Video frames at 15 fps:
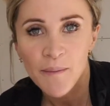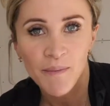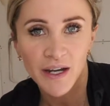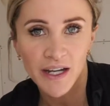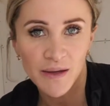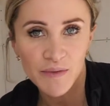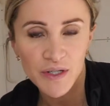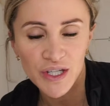My
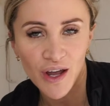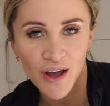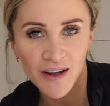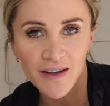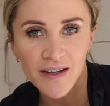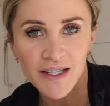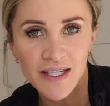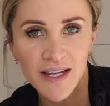name's
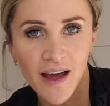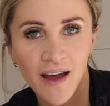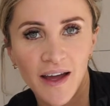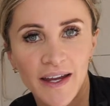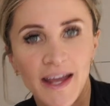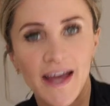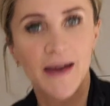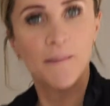Charlotte, I
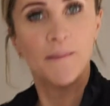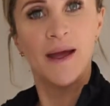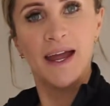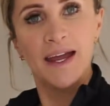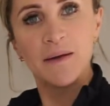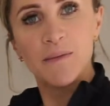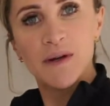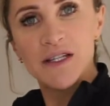am
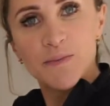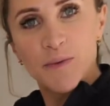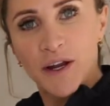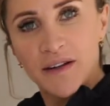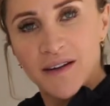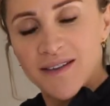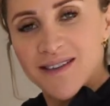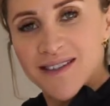8 months
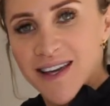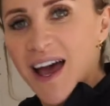pregnant.